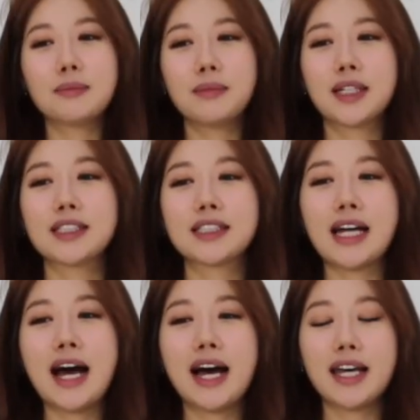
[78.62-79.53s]
because
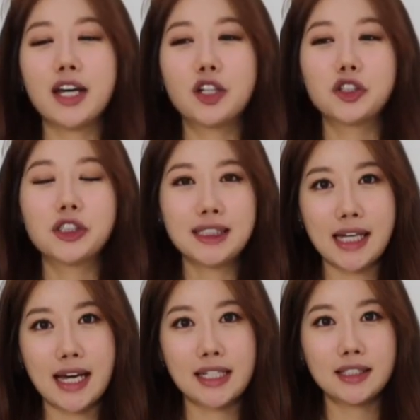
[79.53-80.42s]
I
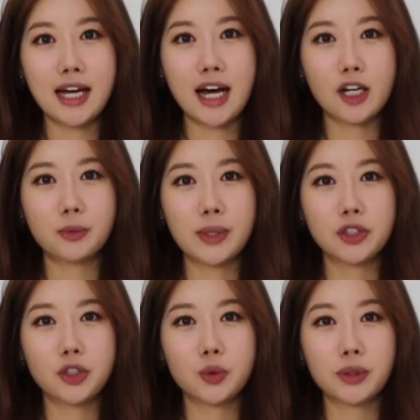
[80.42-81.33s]
understand how
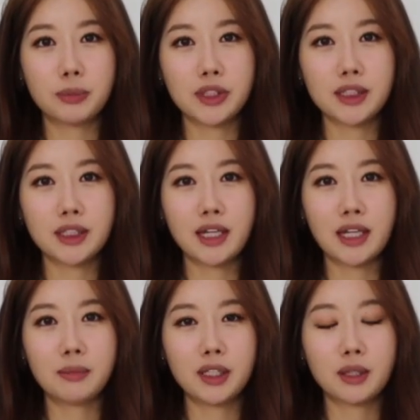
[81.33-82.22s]
much one person
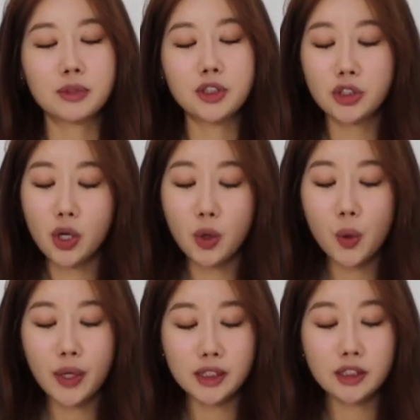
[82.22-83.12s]
can become
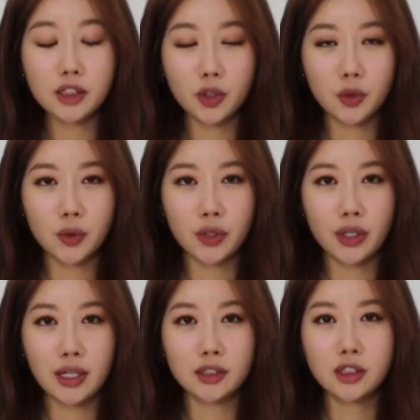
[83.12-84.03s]
so
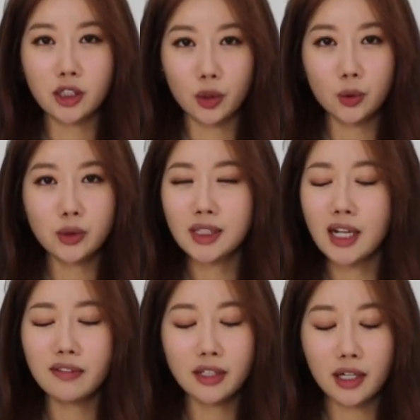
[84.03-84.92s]
insecure and so
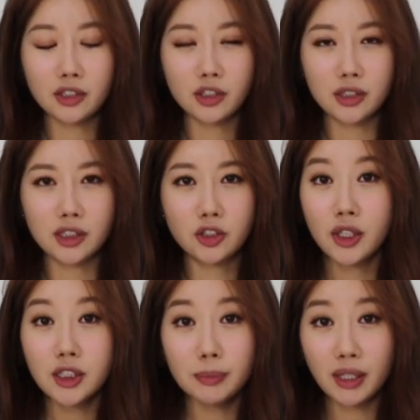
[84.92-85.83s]
self conscious
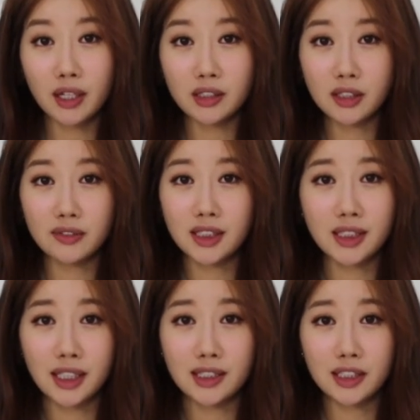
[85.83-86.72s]
just because of a
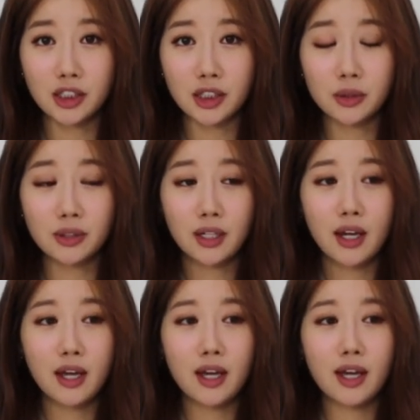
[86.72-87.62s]
skin issue.
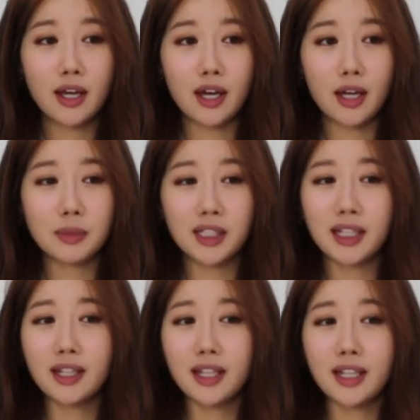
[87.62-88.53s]
I mean,
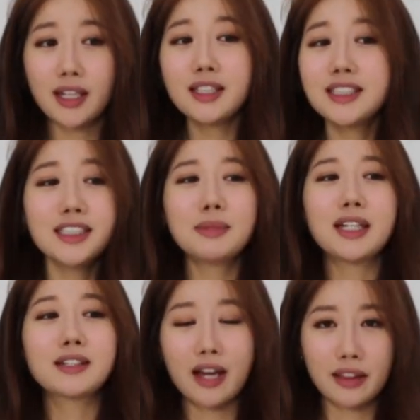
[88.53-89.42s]
it, it, can seem
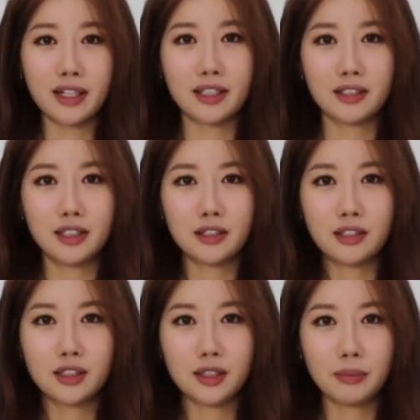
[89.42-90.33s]
like nothing
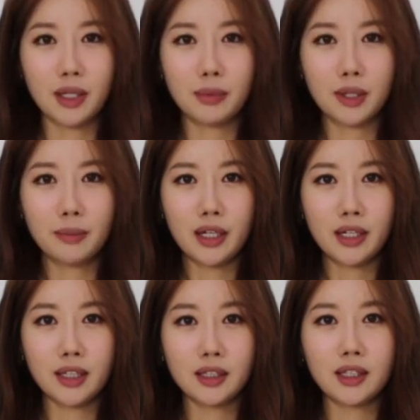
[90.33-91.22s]
to some people,
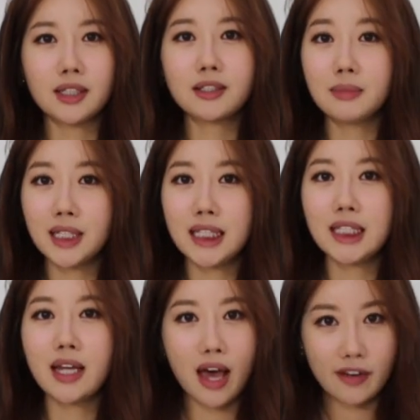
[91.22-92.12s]
but it can
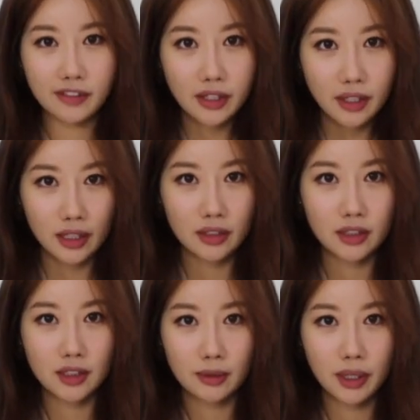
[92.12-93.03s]
mean everything to
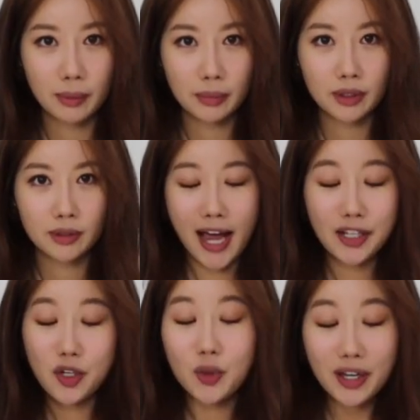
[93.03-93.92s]
some people. I
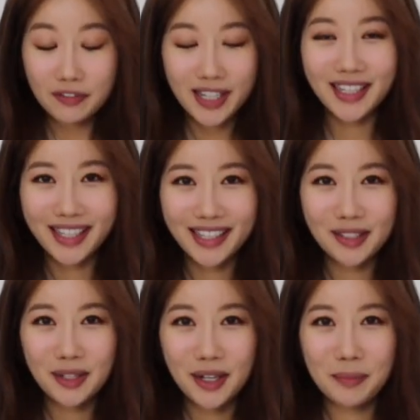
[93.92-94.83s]
know that
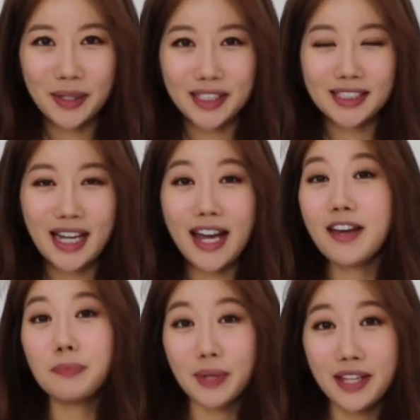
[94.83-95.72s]
feeling because I
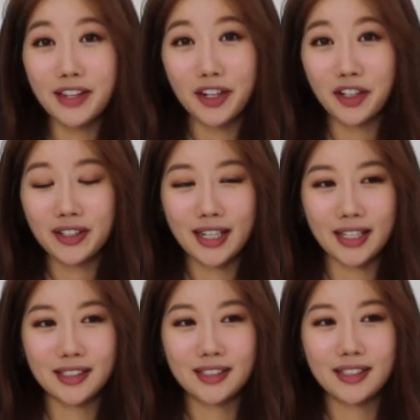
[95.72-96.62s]
have been there
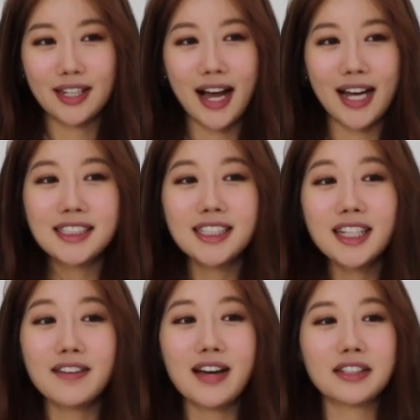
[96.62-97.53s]
and I still
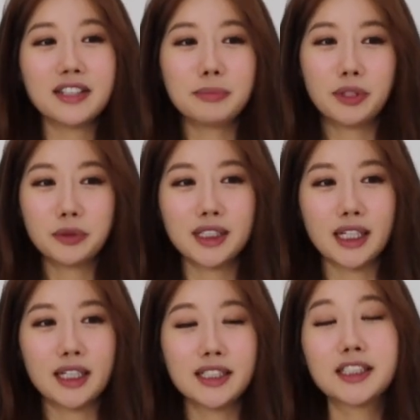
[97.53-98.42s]
have acne prone
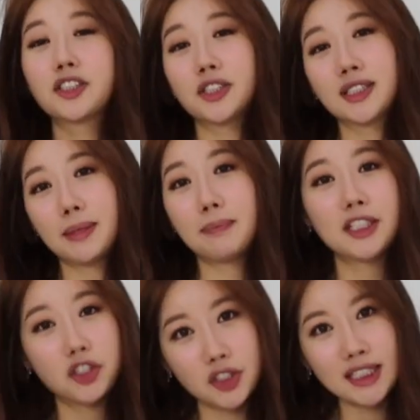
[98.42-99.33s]
skin. It's just in my
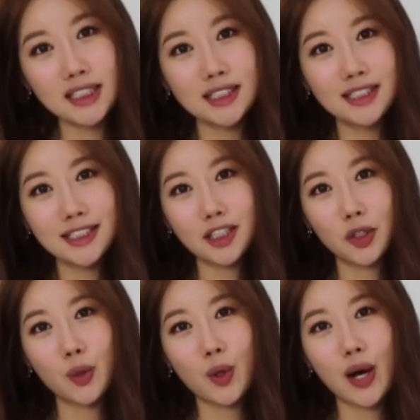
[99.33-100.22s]
genes,
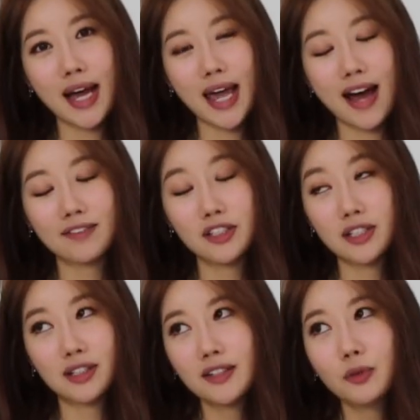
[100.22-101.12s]
so I have to
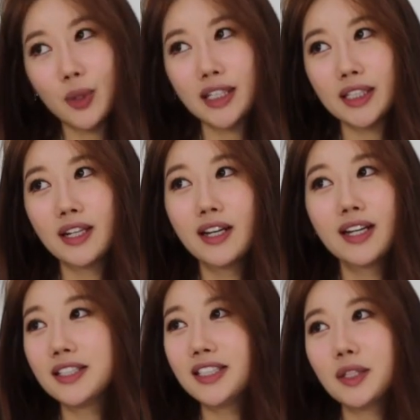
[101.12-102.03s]
live with it,
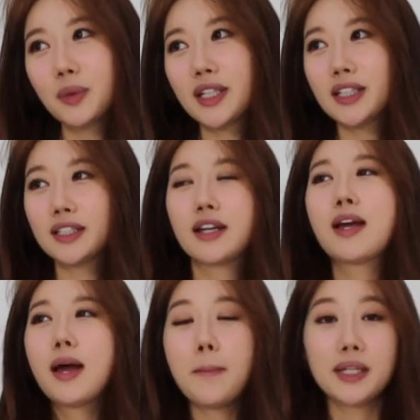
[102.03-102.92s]
deal with it.
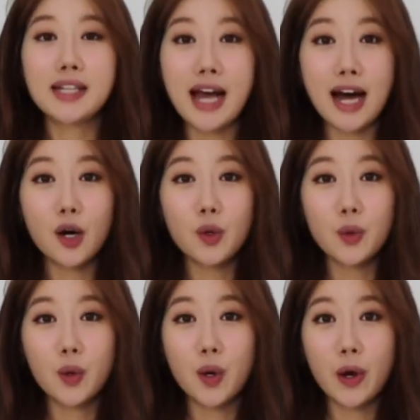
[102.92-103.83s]
But
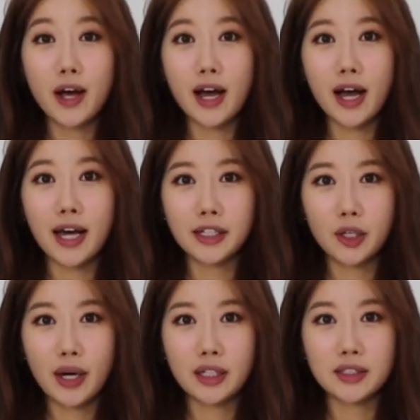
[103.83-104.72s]
now I
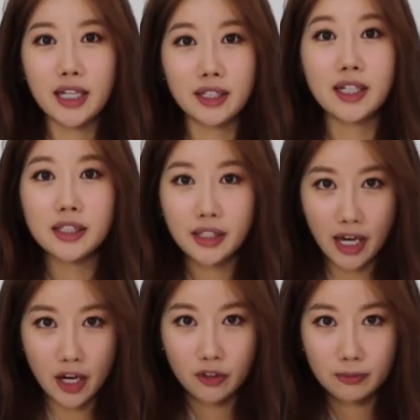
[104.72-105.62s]
know how to take a good
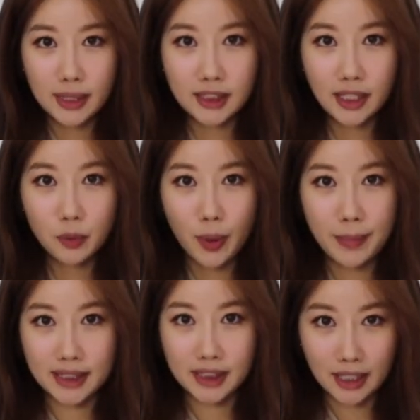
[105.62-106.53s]
care of my skin when
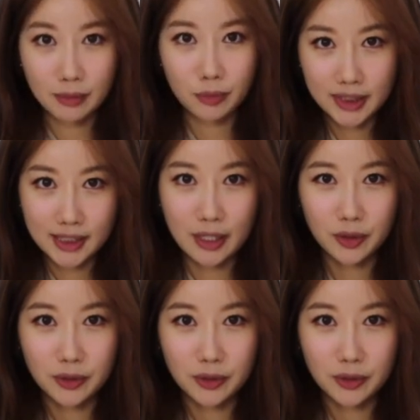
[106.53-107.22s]
my skin breaks out